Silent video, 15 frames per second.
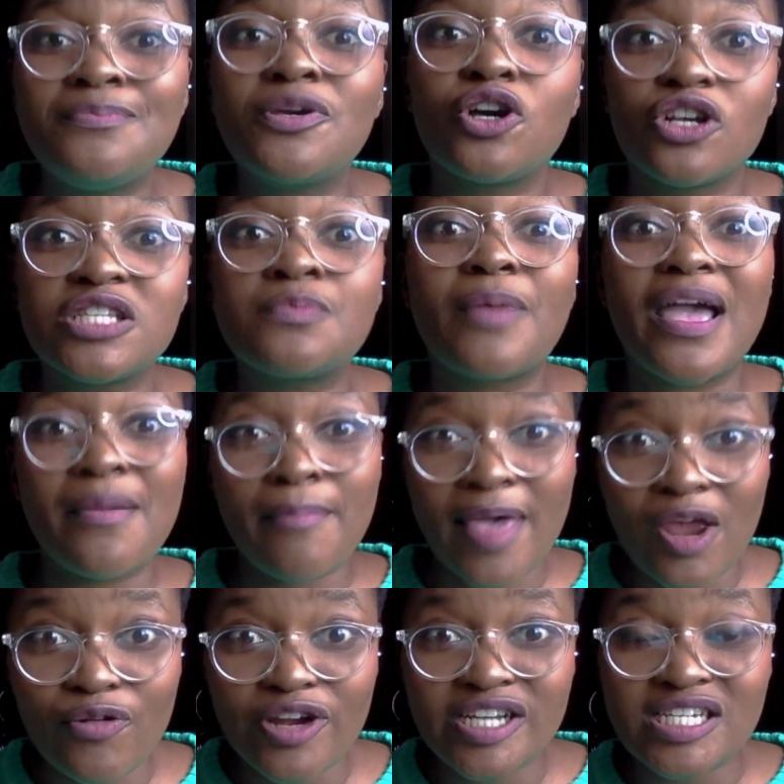because by
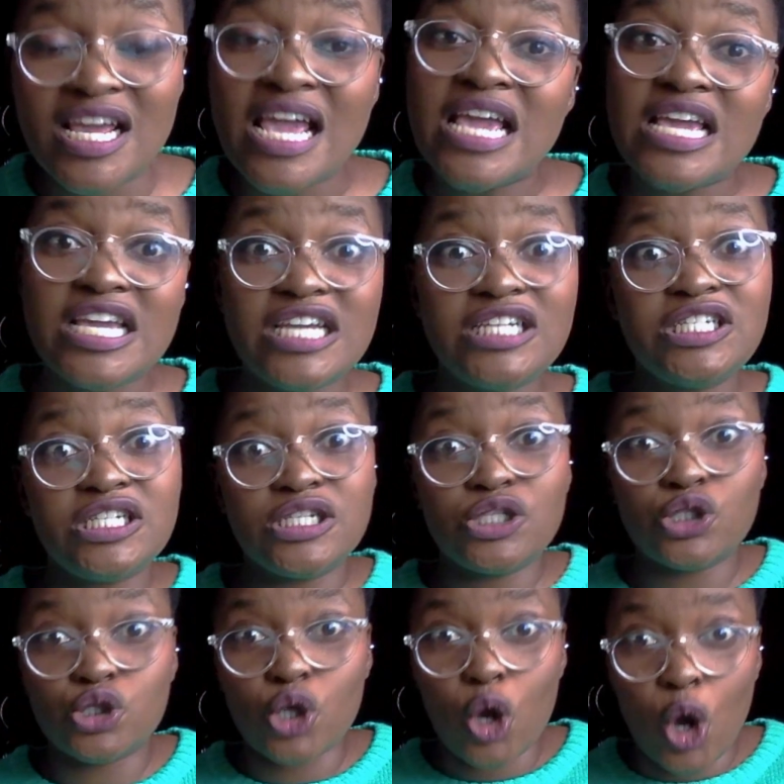merit he
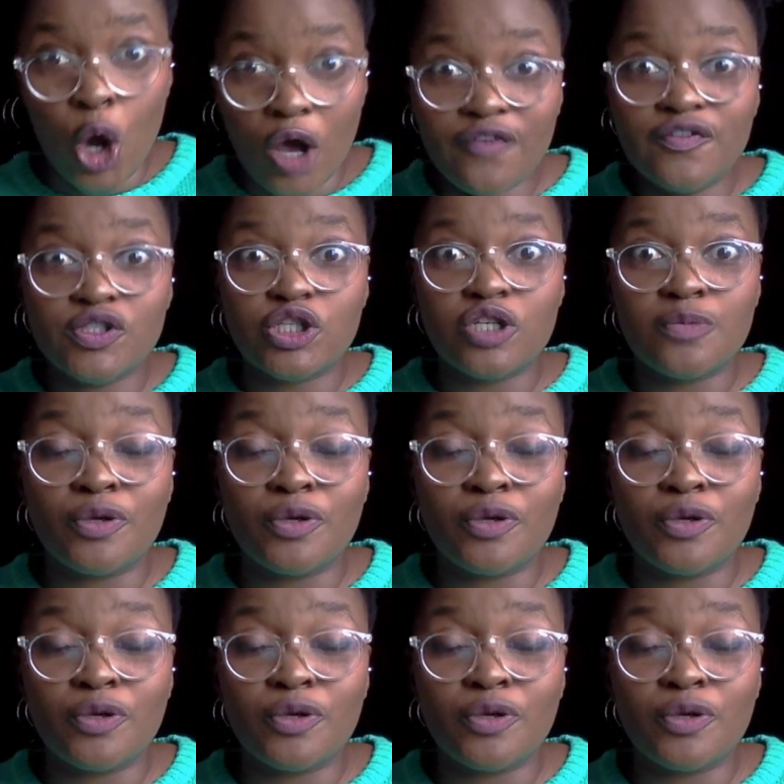deserves it,